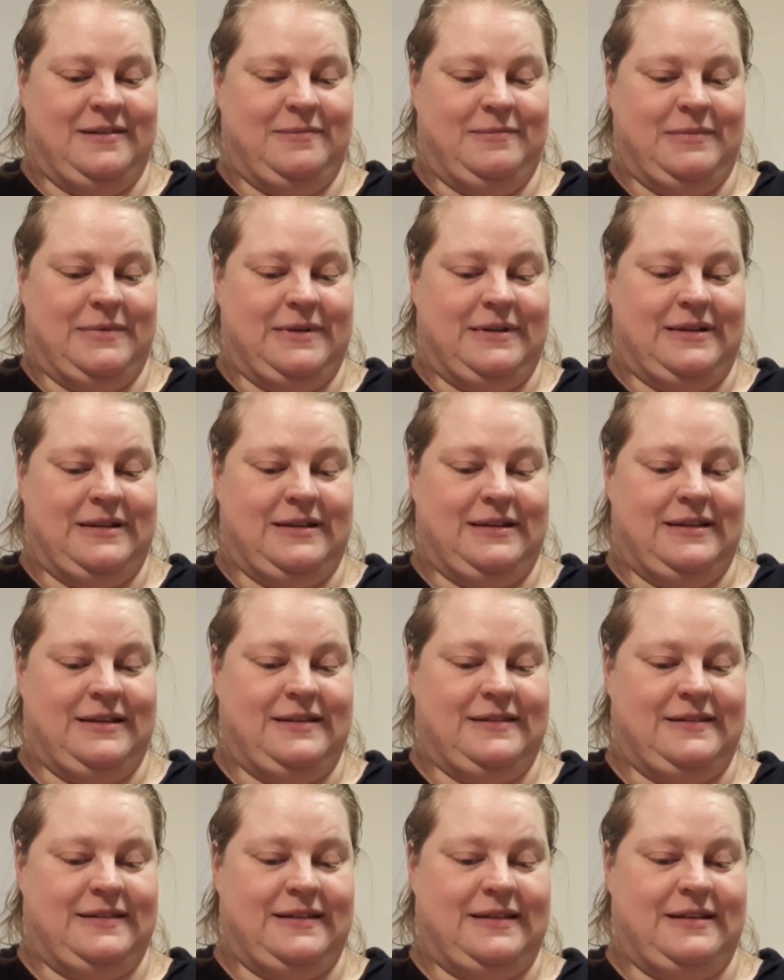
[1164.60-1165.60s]
But
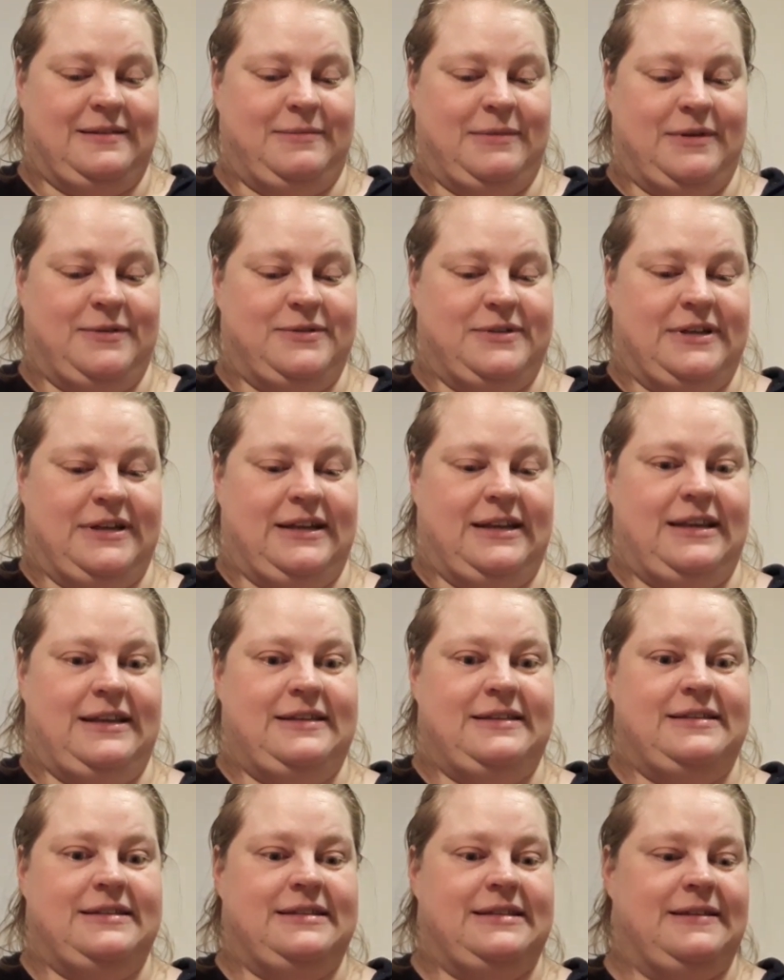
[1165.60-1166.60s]
instead I'm using
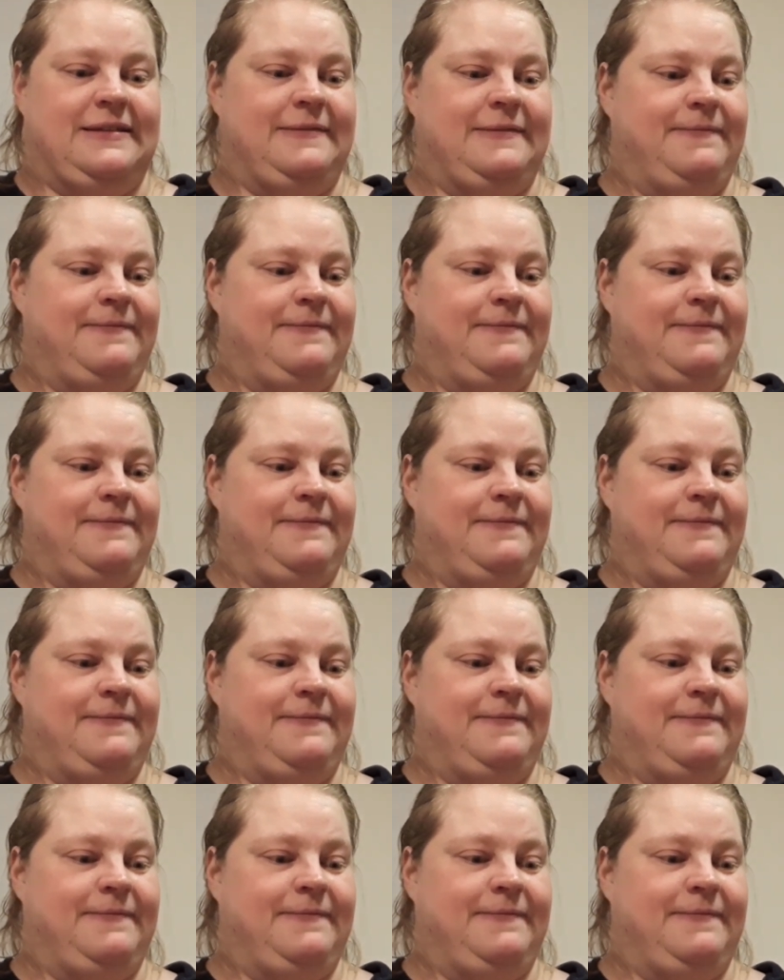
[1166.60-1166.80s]
this.